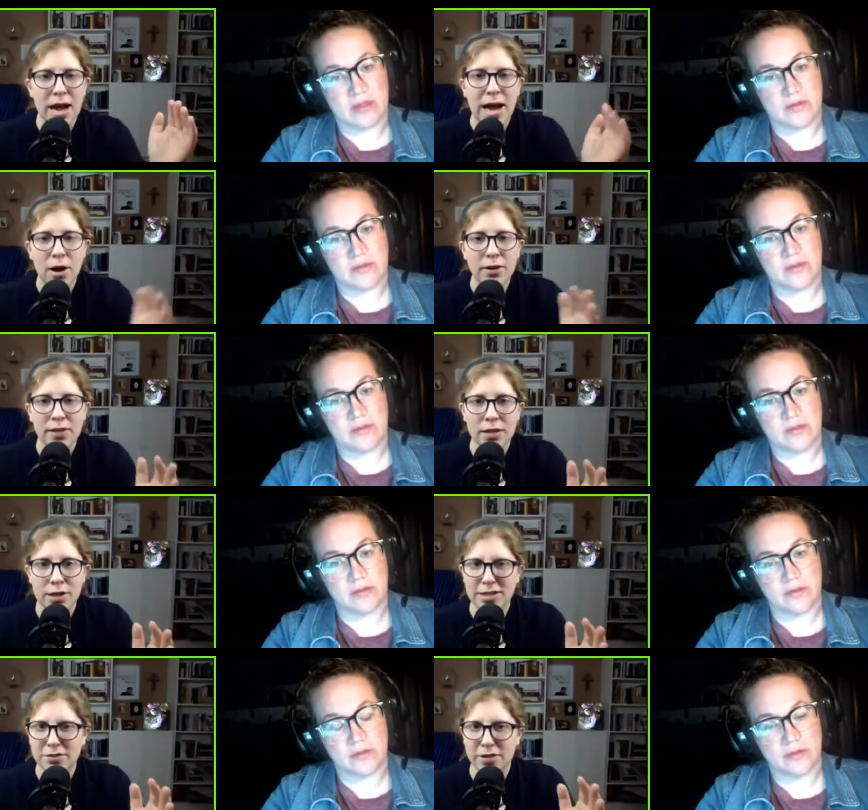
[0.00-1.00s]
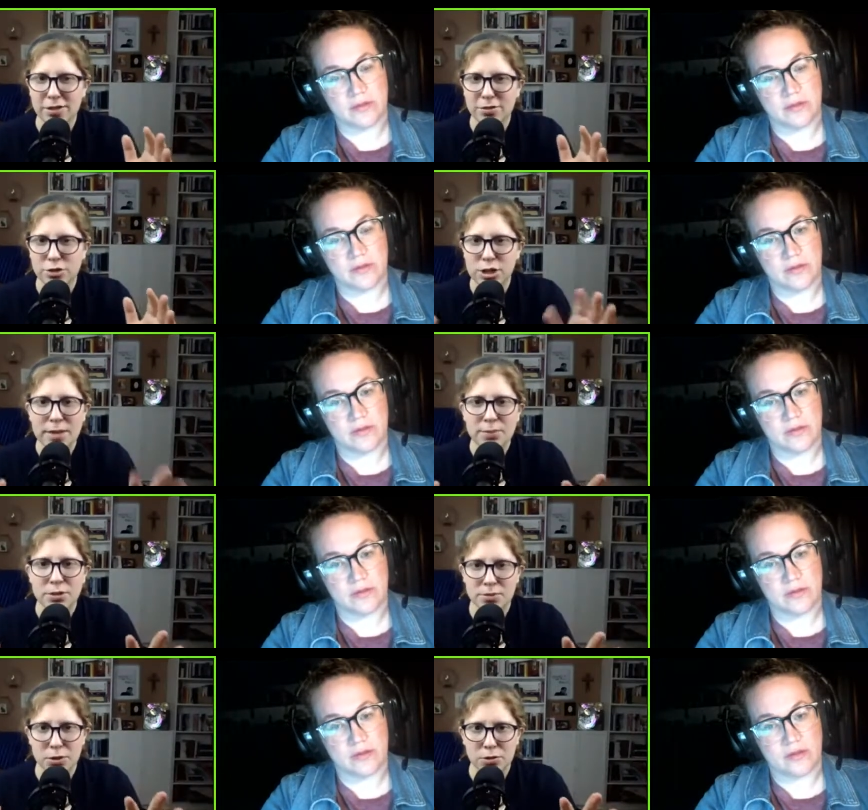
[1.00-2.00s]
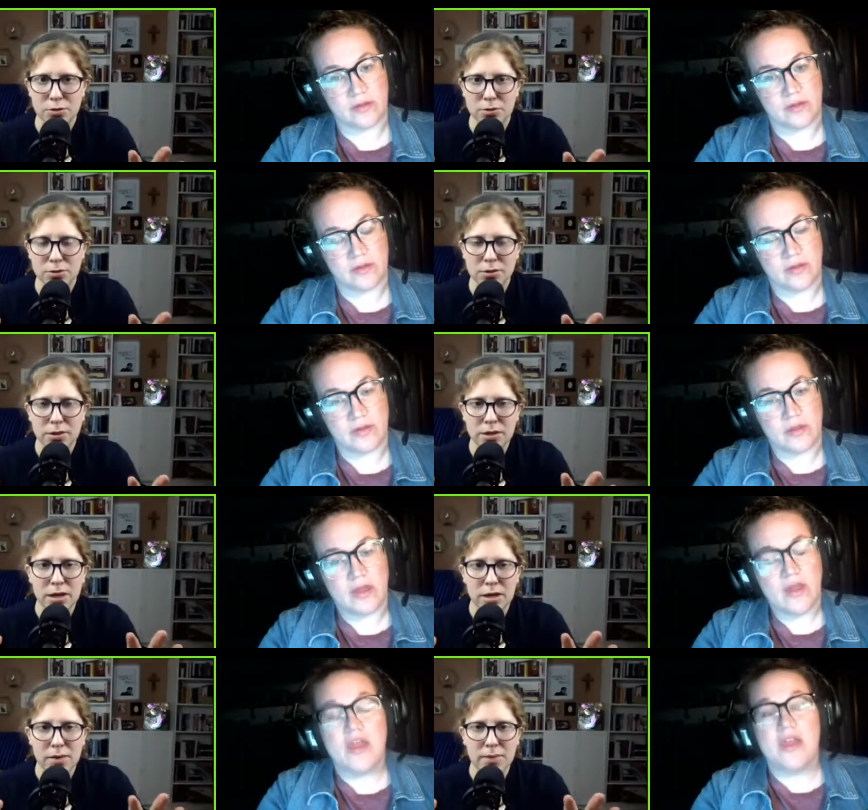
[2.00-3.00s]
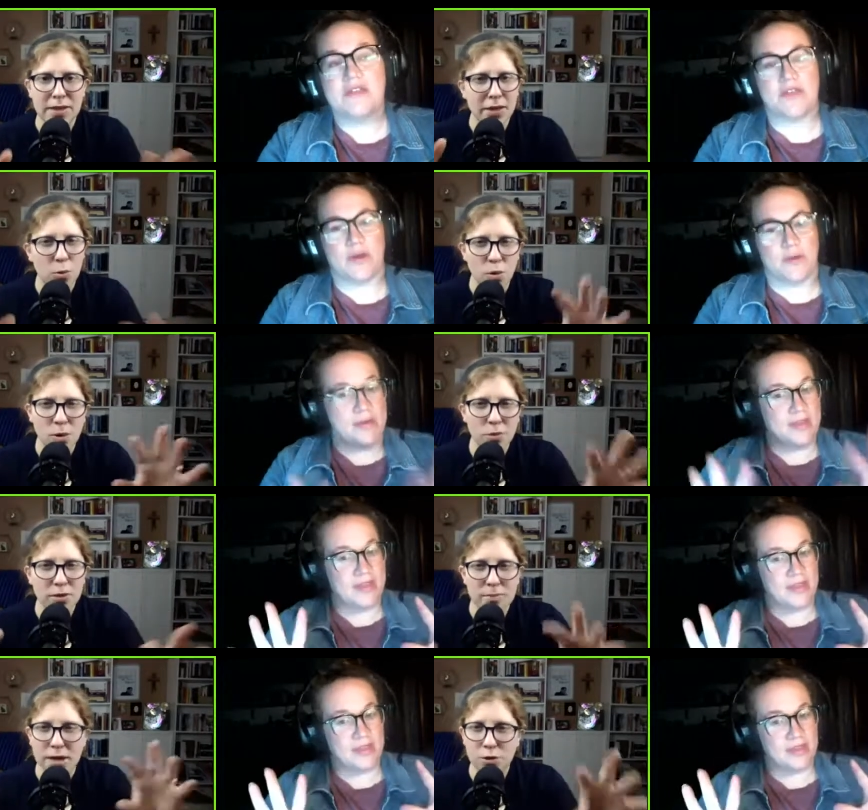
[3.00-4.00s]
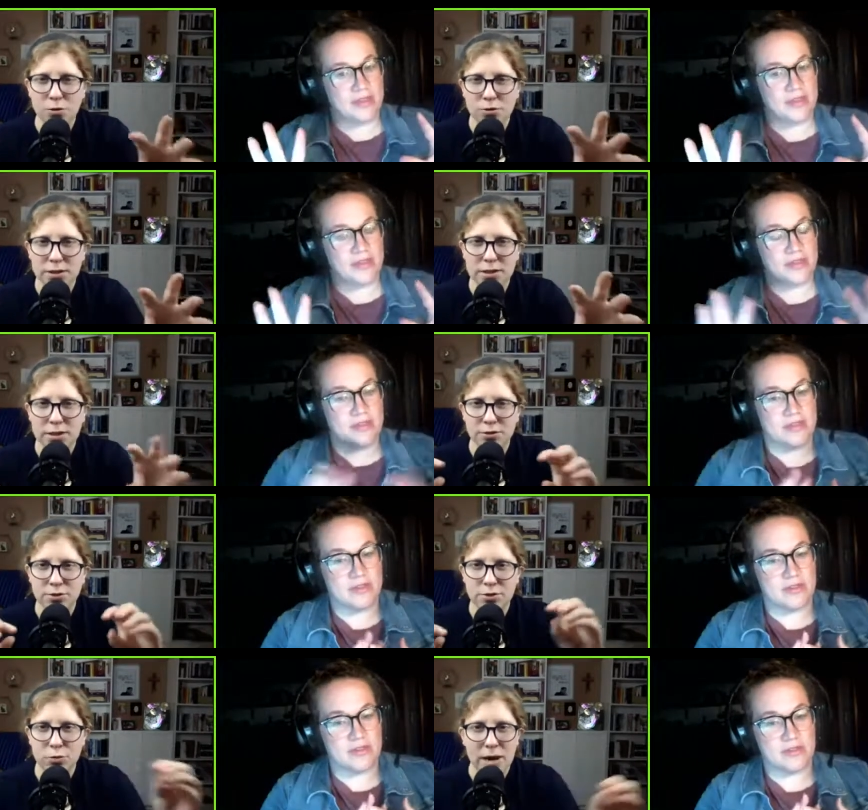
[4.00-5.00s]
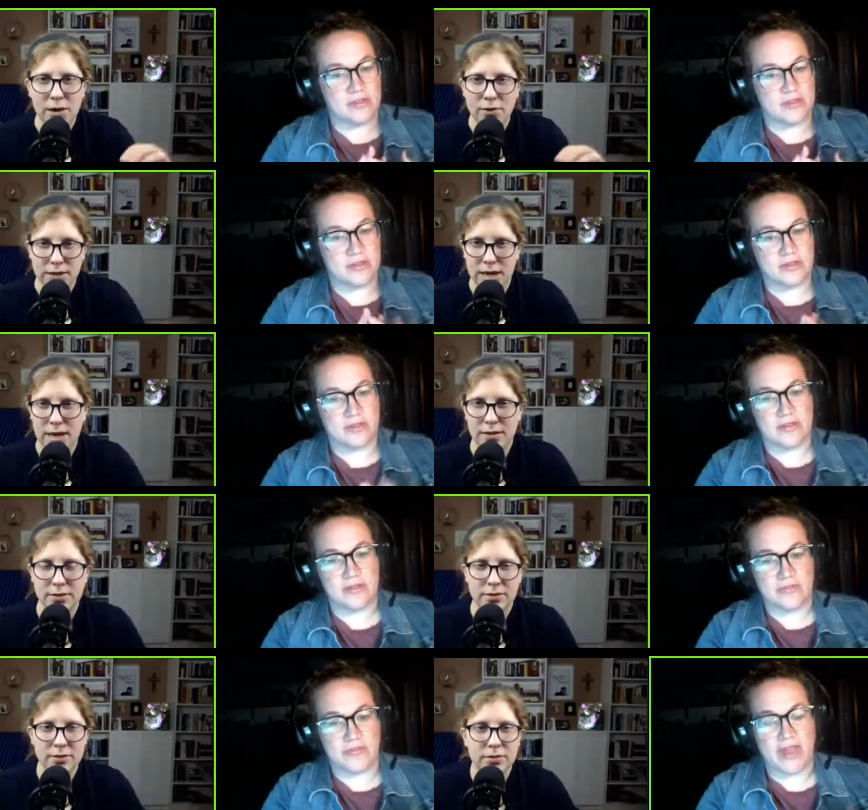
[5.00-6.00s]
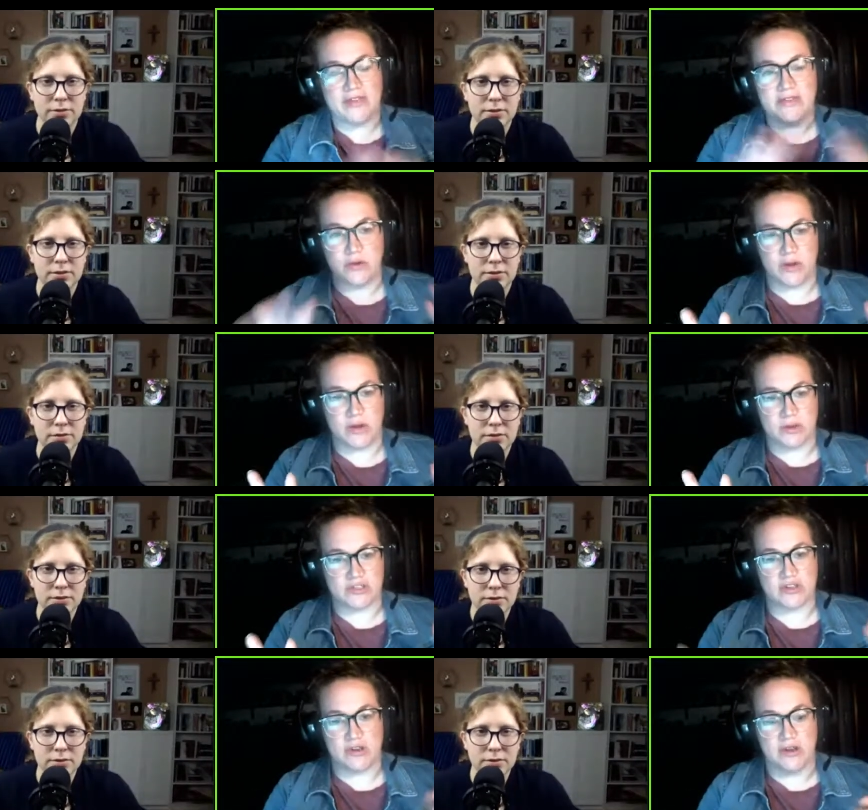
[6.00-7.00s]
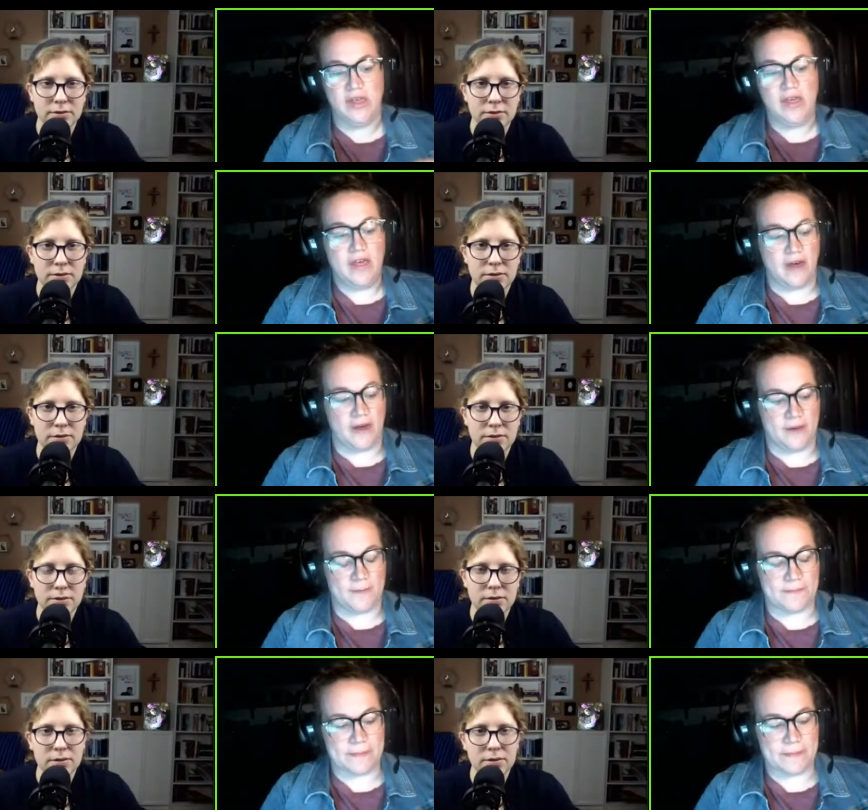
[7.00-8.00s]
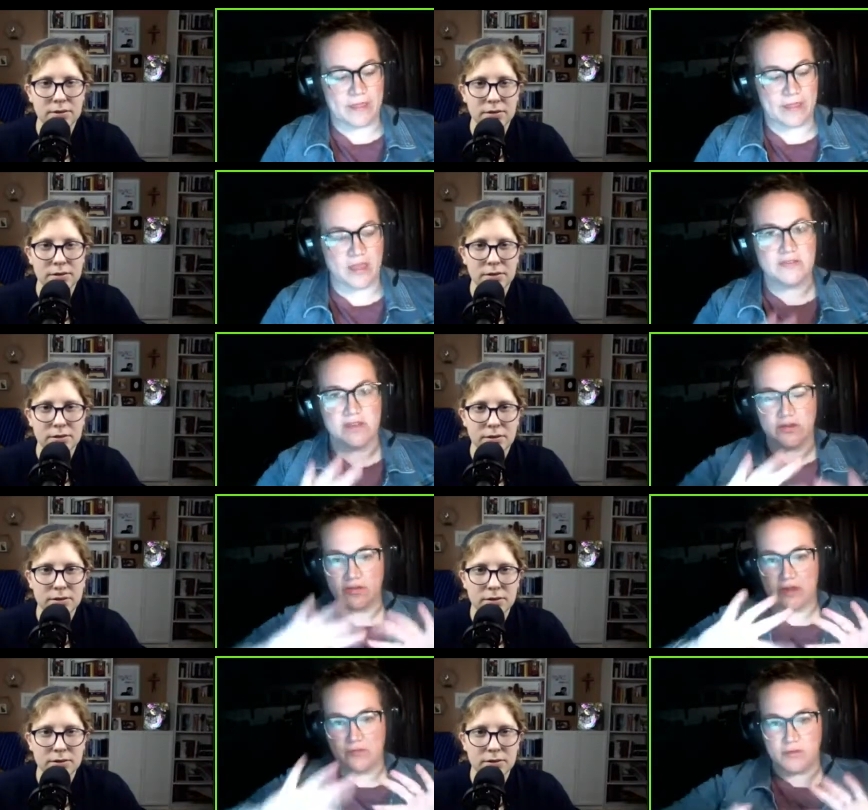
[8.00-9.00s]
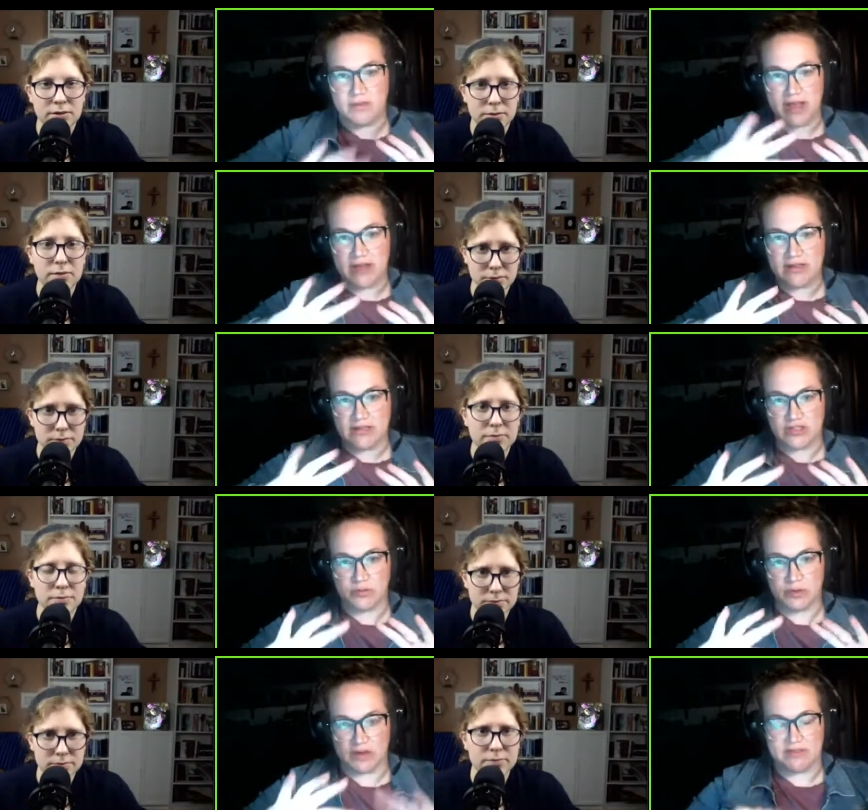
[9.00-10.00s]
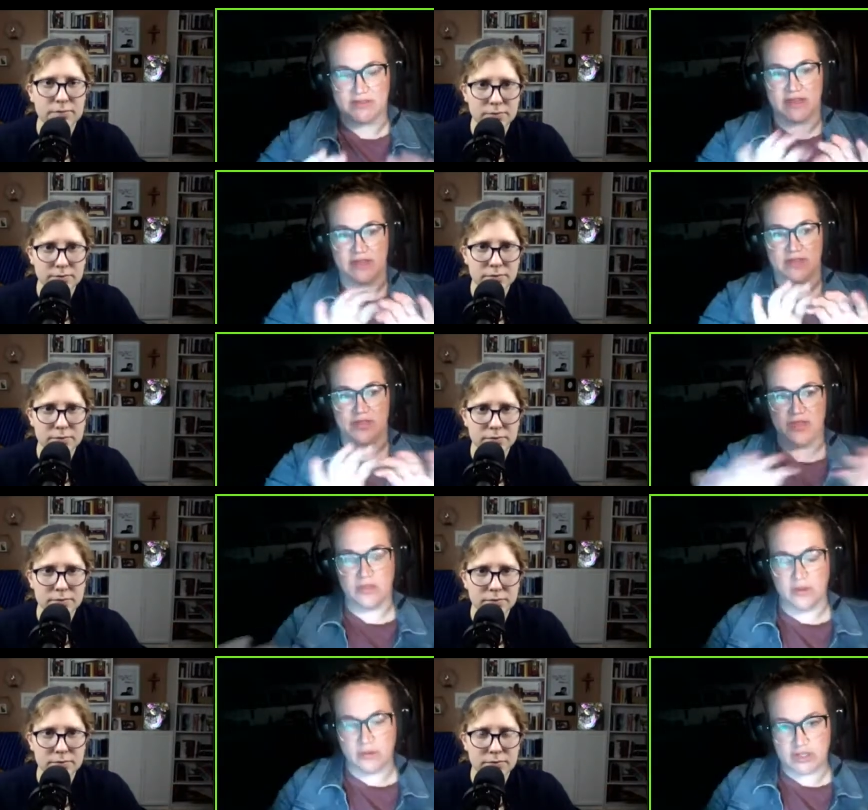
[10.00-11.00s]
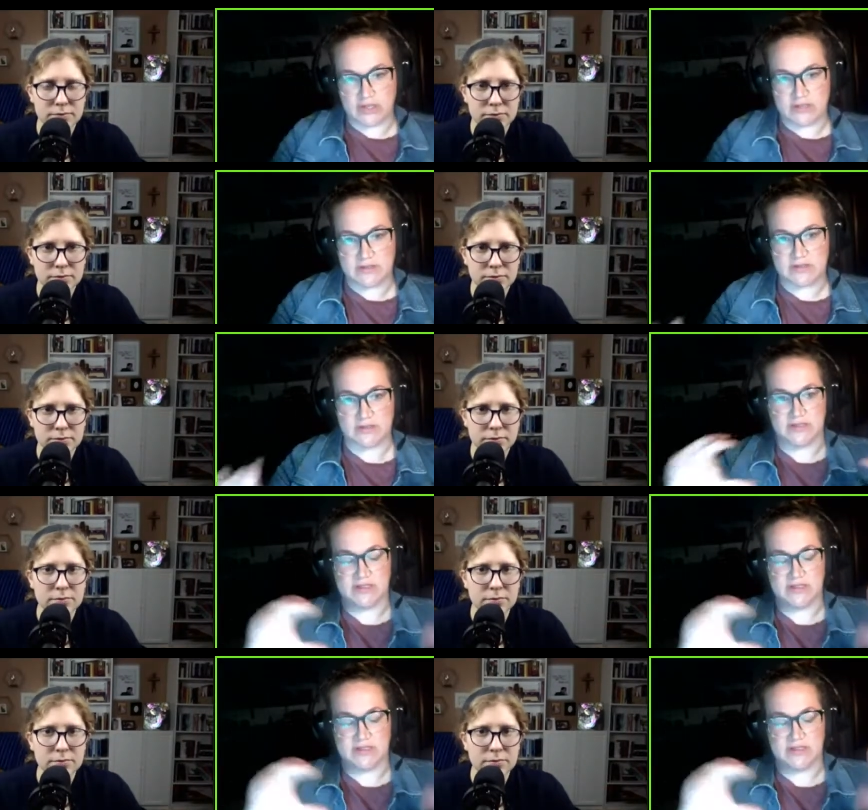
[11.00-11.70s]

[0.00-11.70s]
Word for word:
Speaker 1: How do they classify James's miracle? Um, and like, so, what were the medical details surrounding that?
Speaker 2: That is a great question. Um, because you know like for the canonization process like the theologians there's a,